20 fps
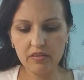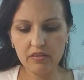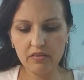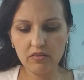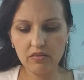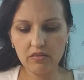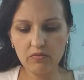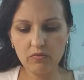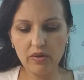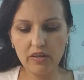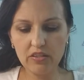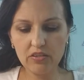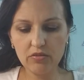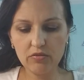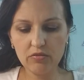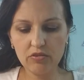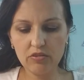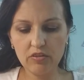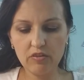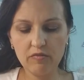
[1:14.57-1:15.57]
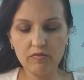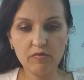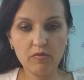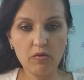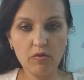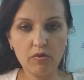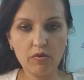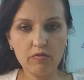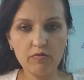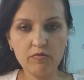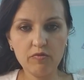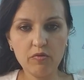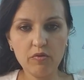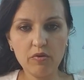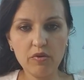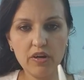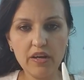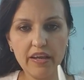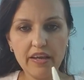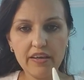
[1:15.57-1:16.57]

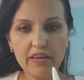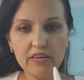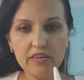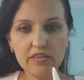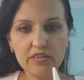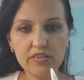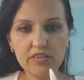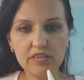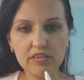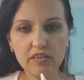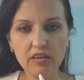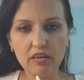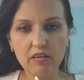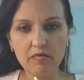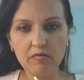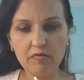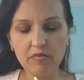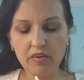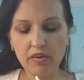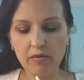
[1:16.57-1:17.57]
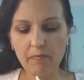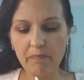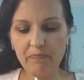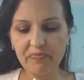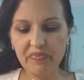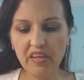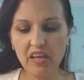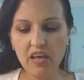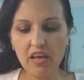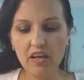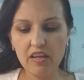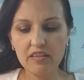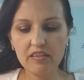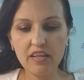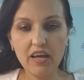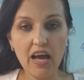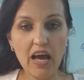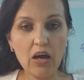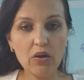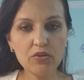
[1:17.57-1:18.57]
4 layers of
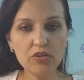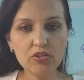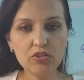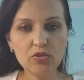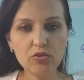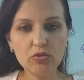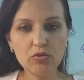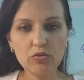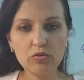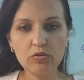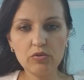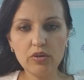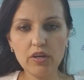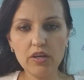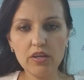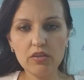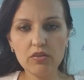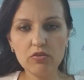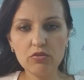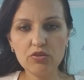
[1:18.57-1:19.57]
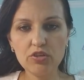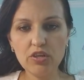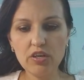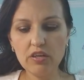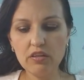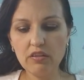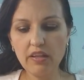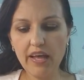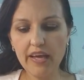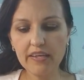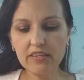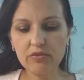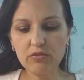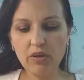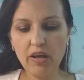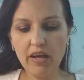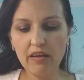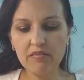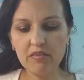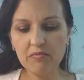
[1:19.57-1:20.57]
the outer two. I usually like to
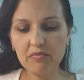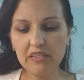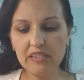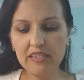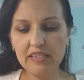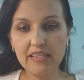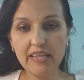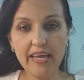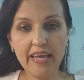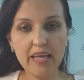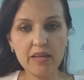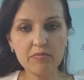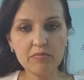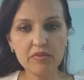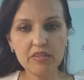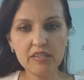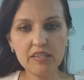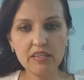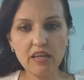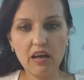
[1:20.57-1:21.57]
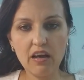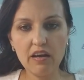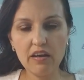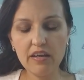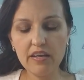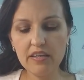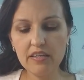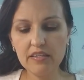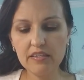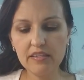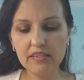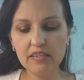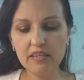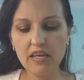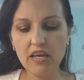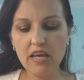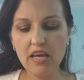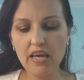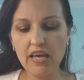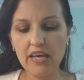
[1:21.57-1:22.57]
have them the same size,
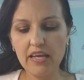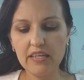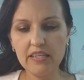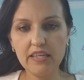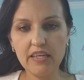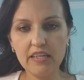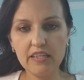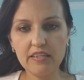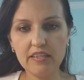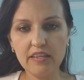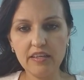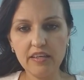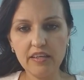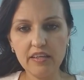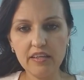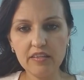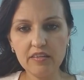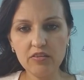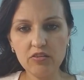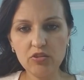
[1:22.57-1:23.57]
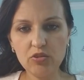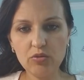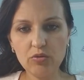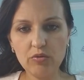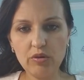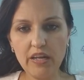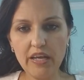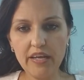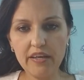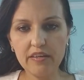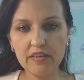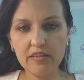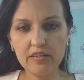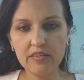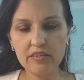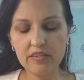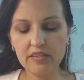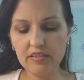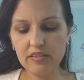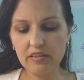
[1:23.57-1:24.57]
and then the inner 2
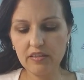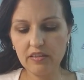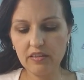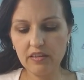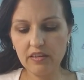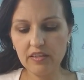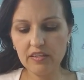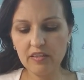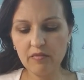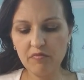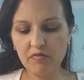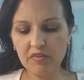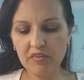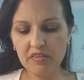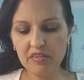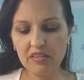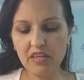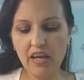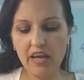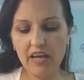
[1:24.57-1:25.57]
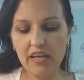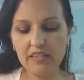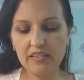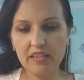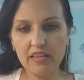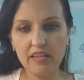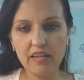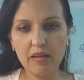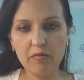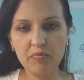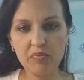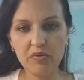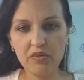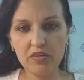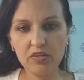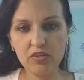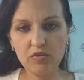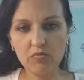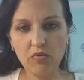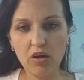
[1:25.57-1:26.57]
layers are different size, and I put a
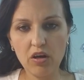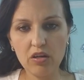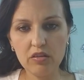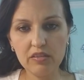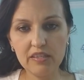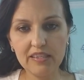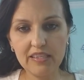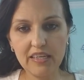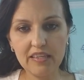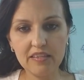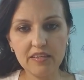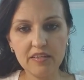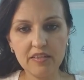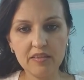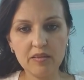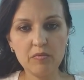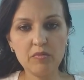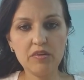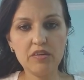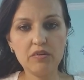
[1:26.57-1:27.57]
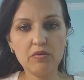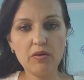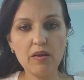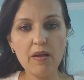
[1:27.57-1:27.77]
small center in the middle.